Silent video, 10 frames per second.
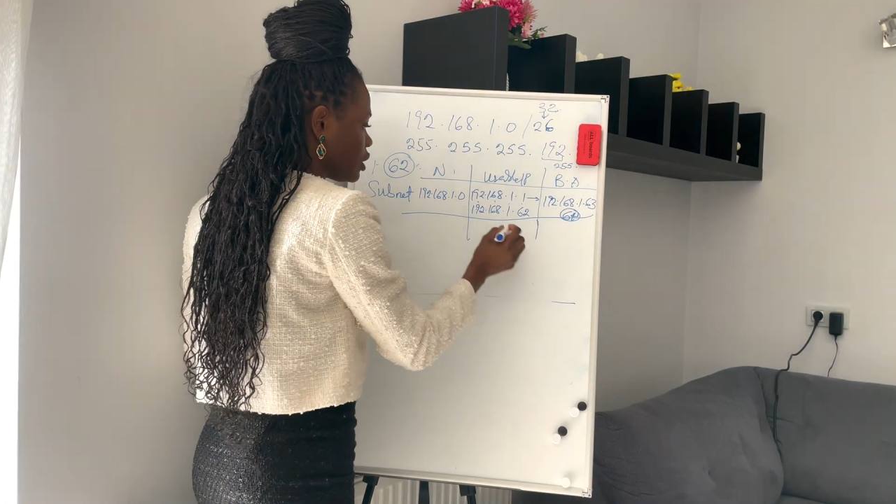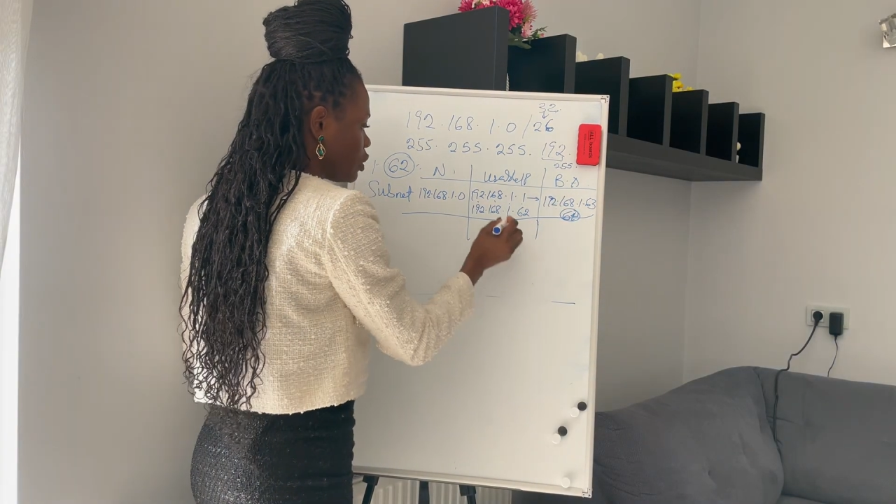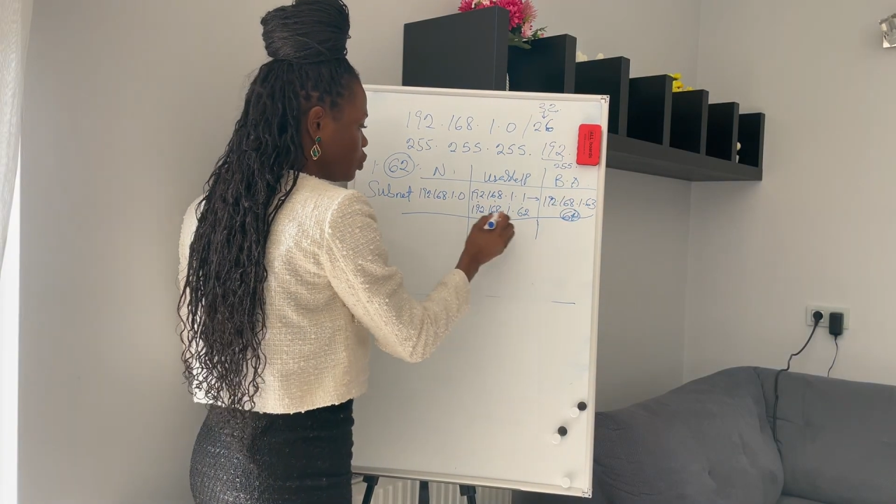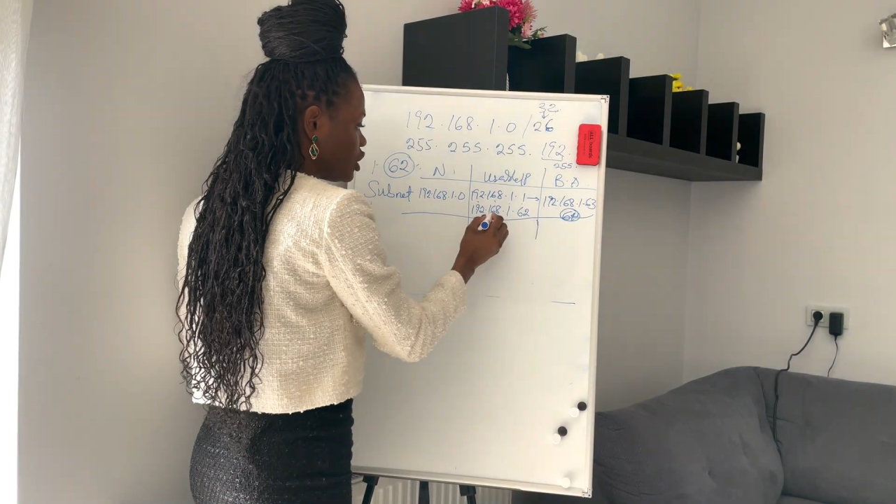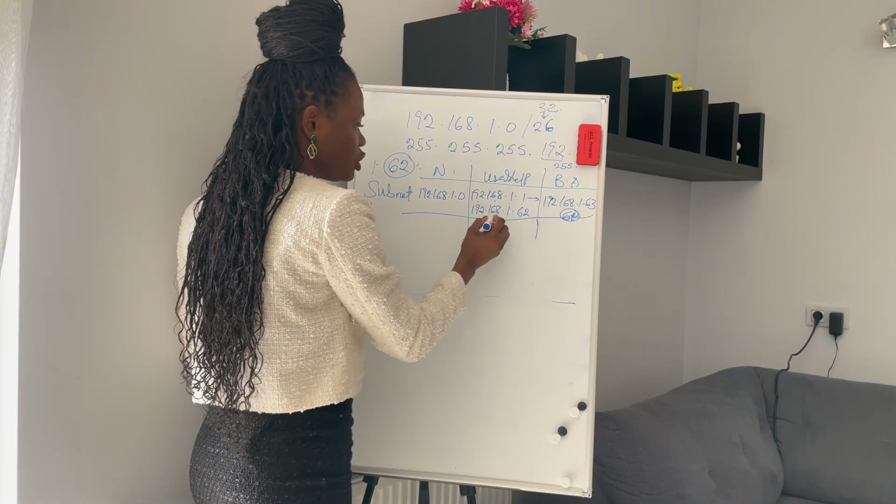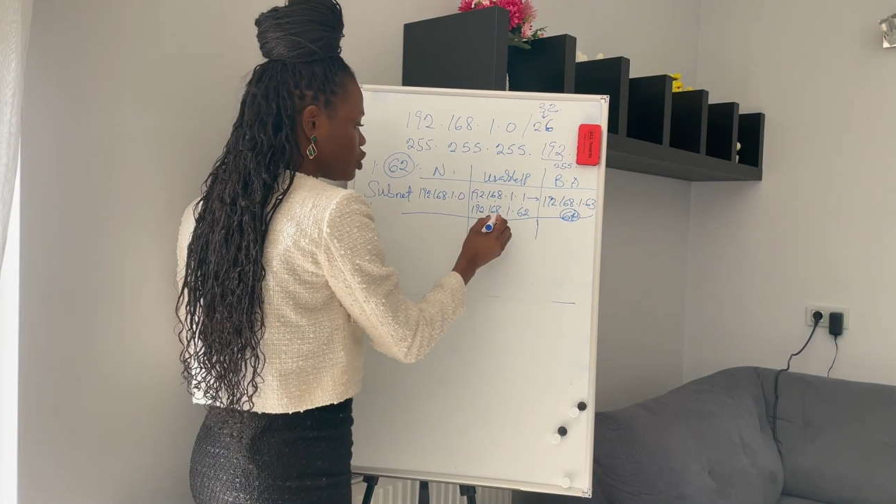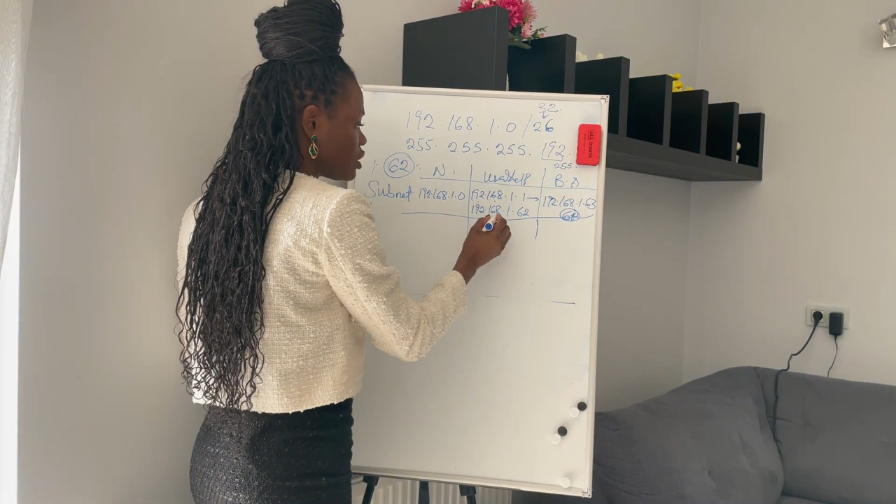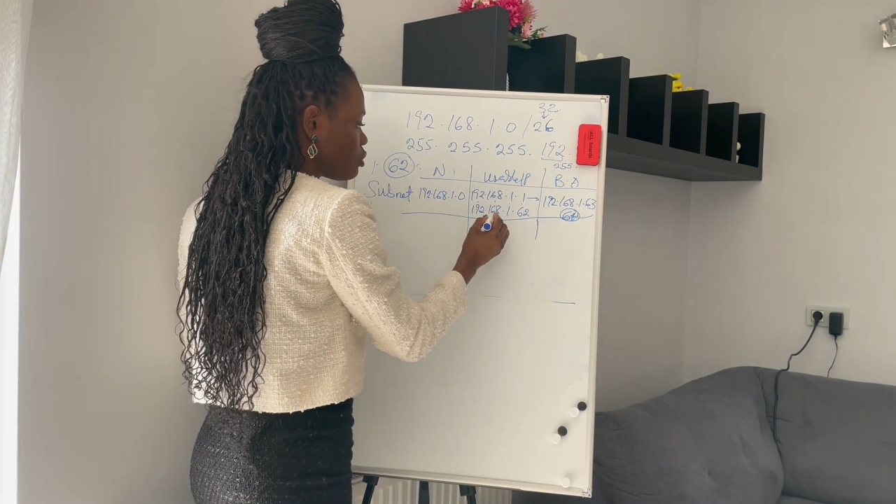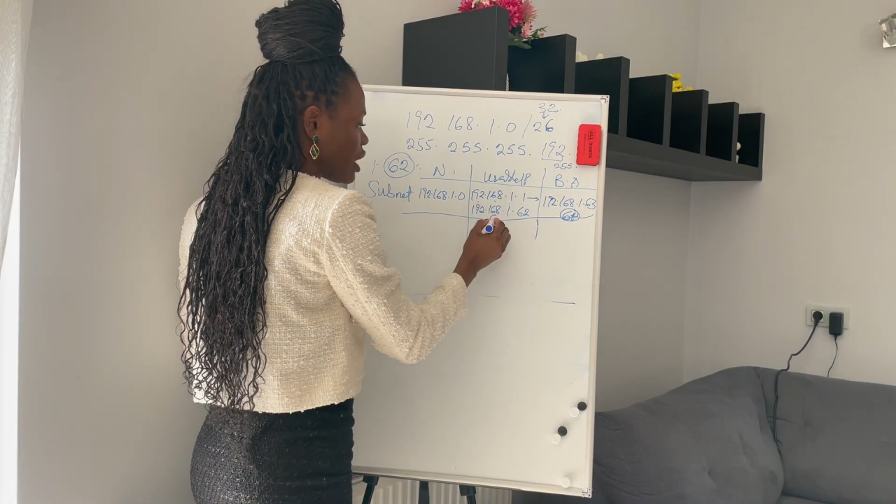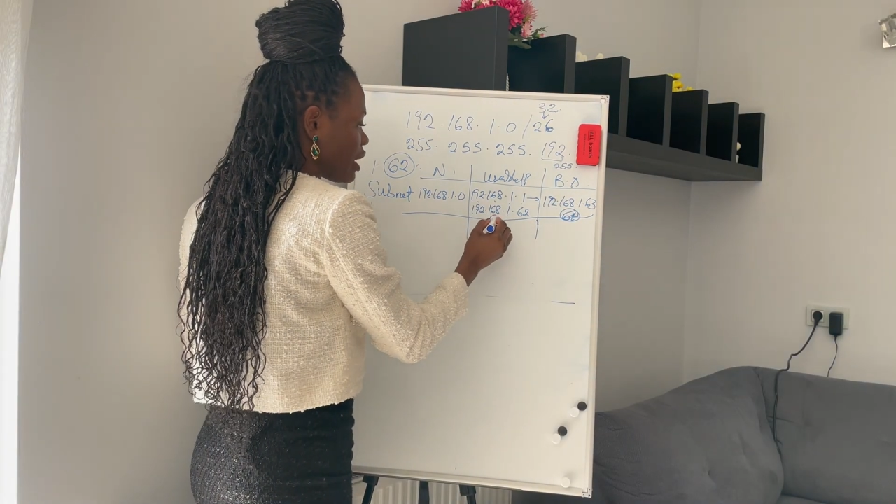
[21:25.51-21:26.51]
With the
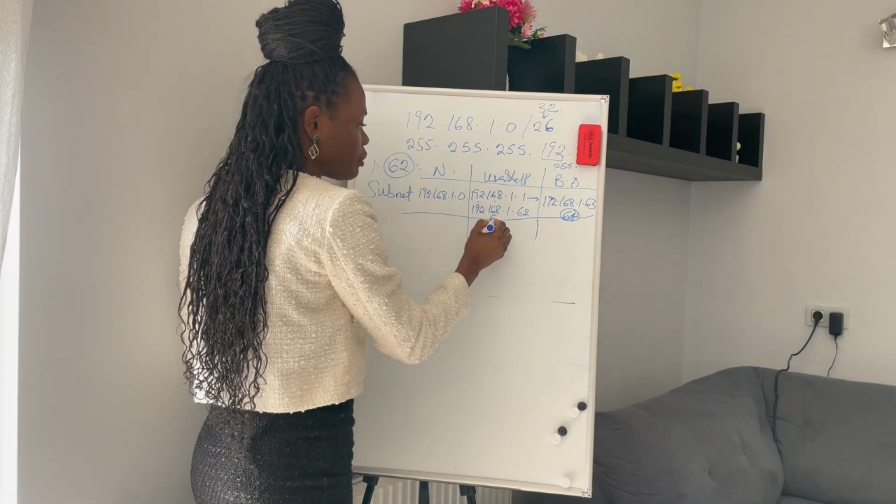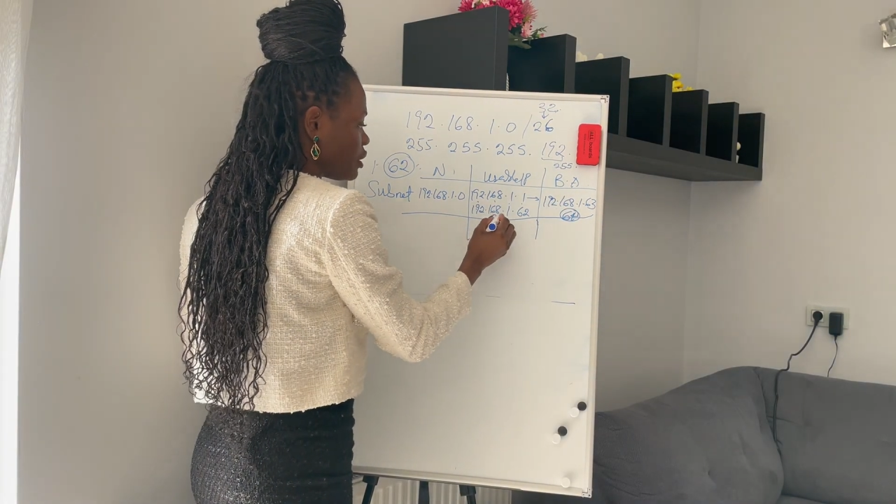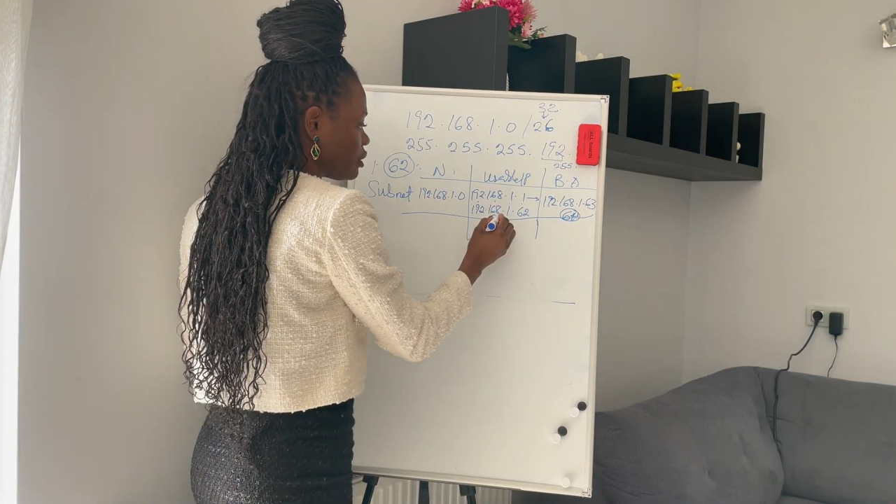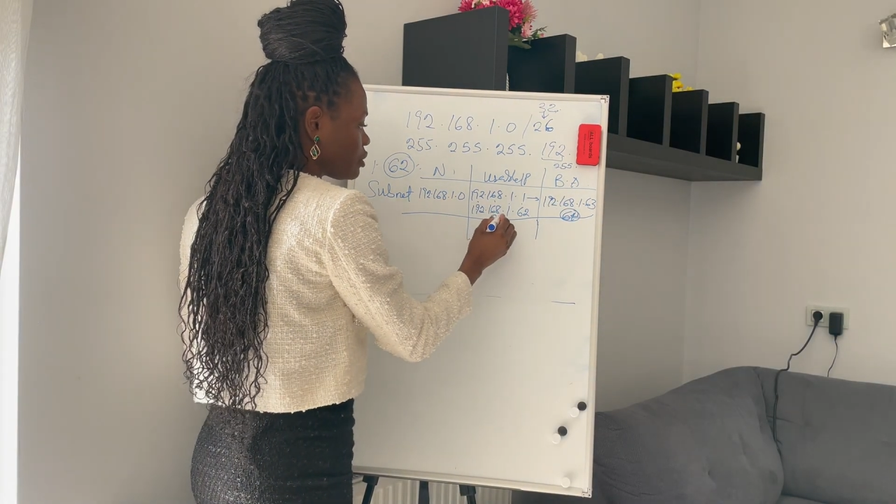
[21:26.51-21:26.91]
usable IP,